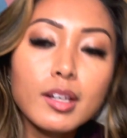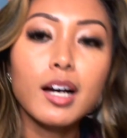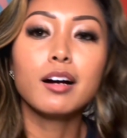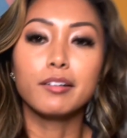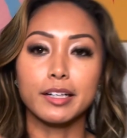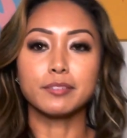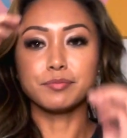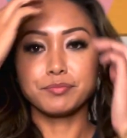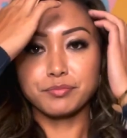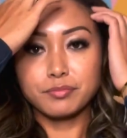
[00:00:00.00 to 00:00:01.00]
All right.
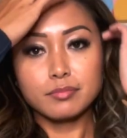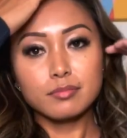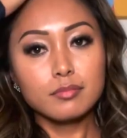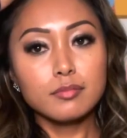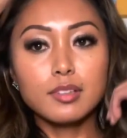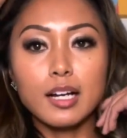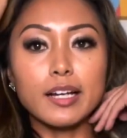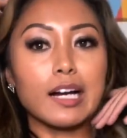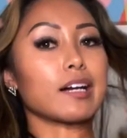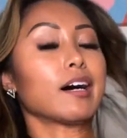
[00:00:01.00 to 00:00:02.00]
I
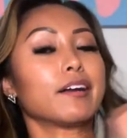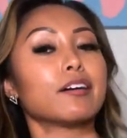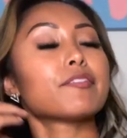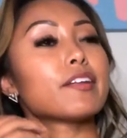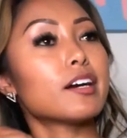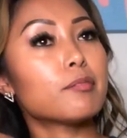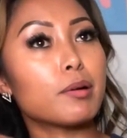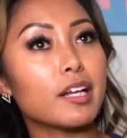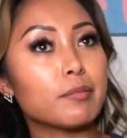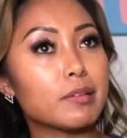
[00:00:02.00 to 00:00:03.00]
got cut off there,
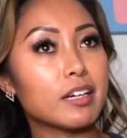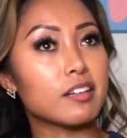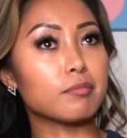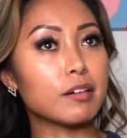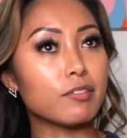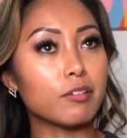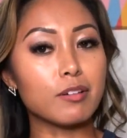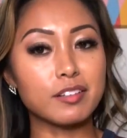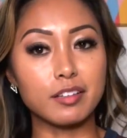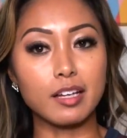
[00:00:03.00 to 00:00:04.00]
probably because my phone
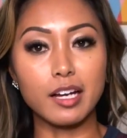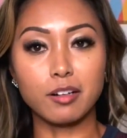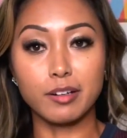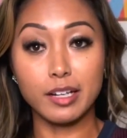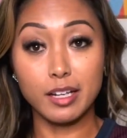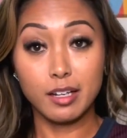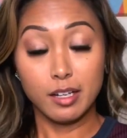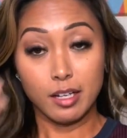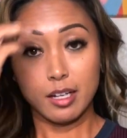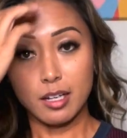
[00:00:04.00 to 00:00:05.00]
wants to die already.
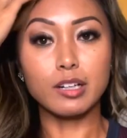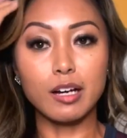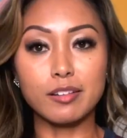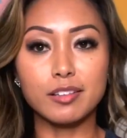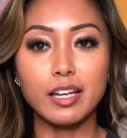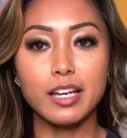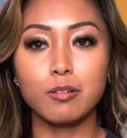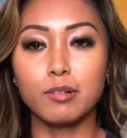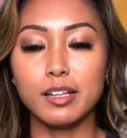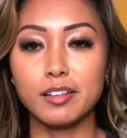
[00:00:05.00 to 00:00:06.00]
What I was saying
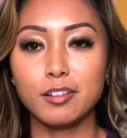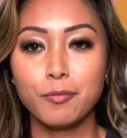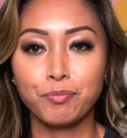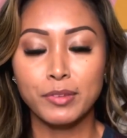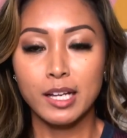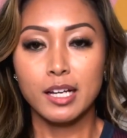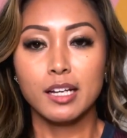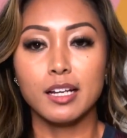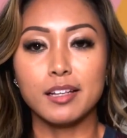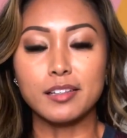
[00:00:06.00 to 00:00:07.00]

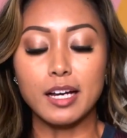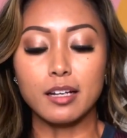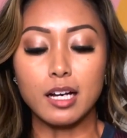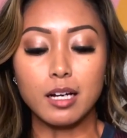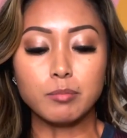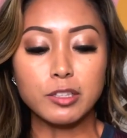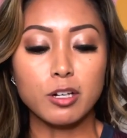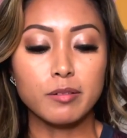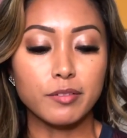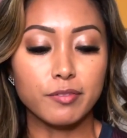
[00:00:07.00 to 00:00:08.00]
is that in
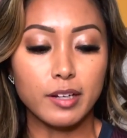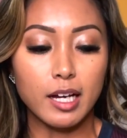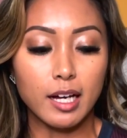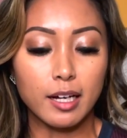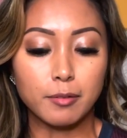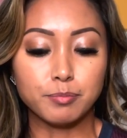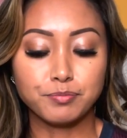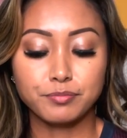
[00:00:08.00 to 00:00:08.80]
terms of...